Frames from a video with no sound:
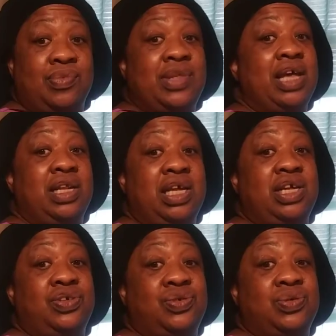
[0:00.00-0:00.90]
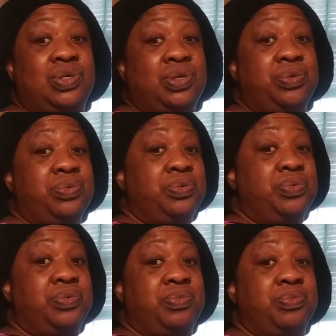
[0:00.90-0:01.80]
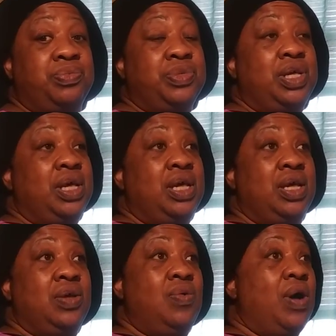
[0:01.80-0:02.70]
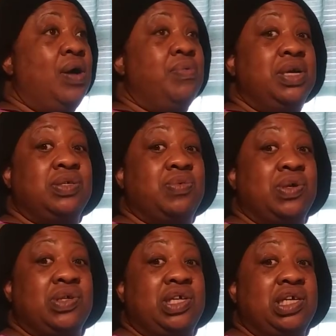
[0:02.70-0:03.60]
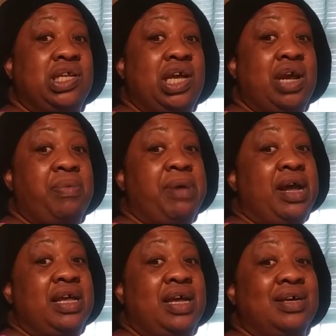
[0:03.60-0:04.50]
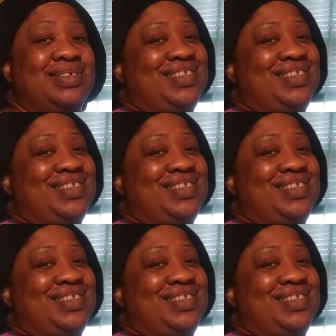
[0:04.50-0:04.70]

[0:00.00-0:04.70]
They need you too. You always want to give to everybody else.